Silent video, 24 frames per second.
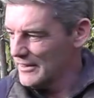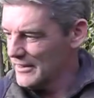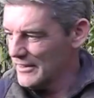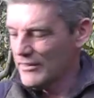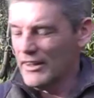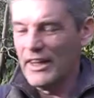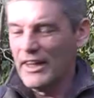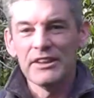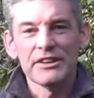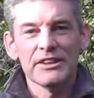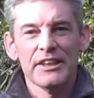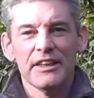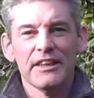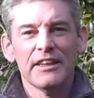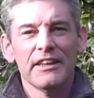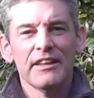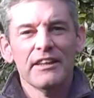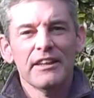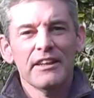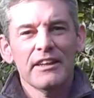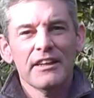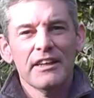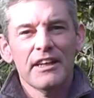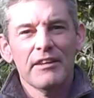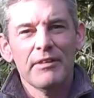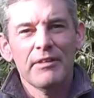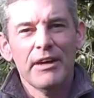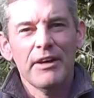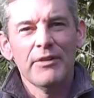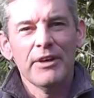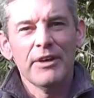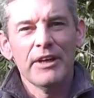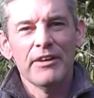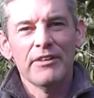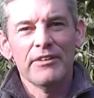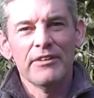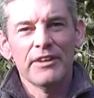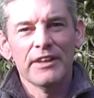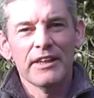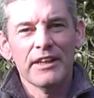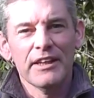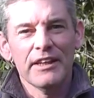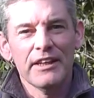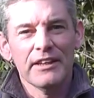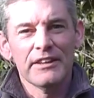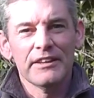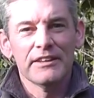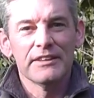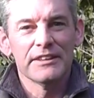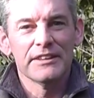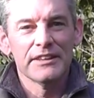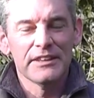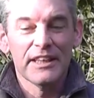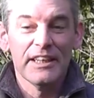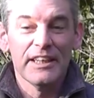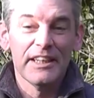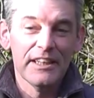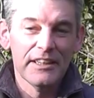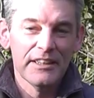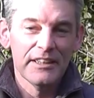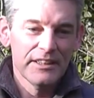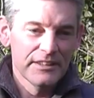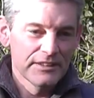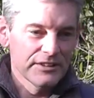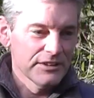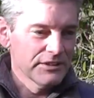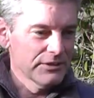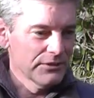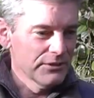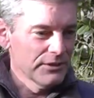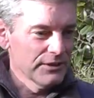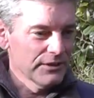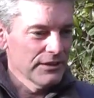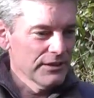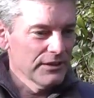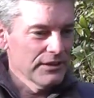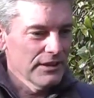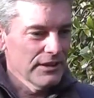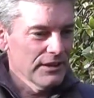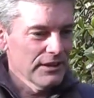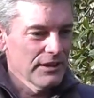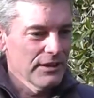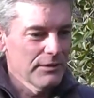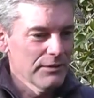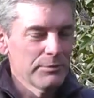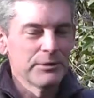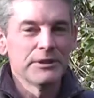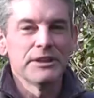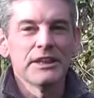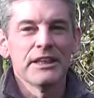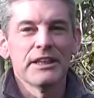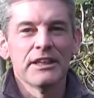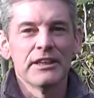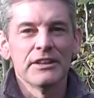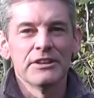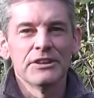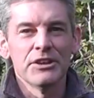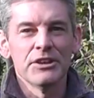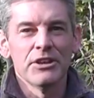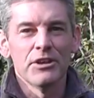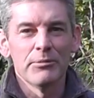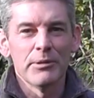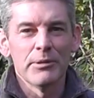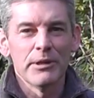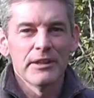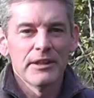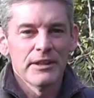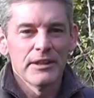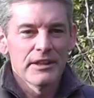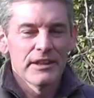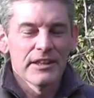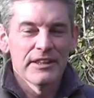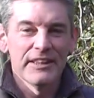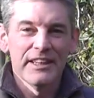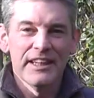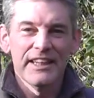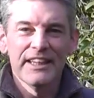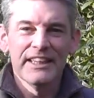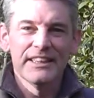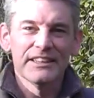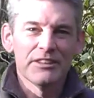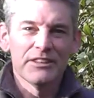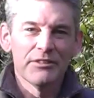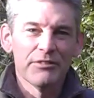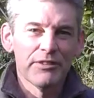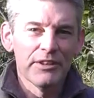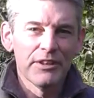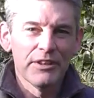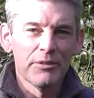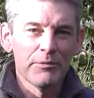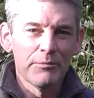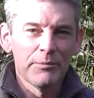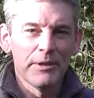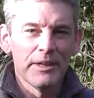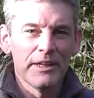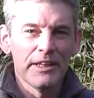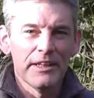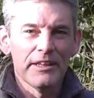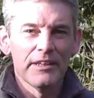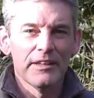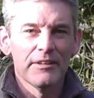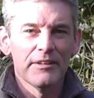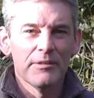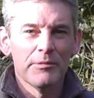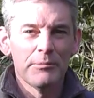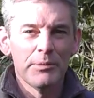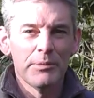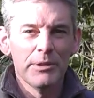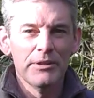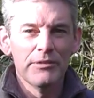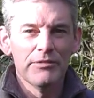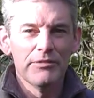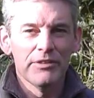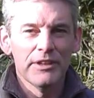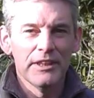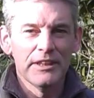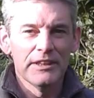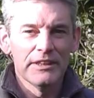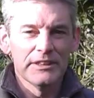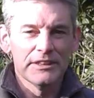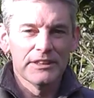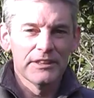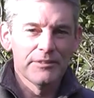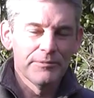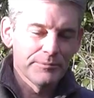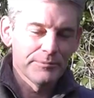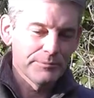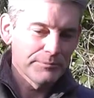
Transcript: Well, actually, I'm out here in the garden today to do a particular job, and that is to fill up my bird feeders.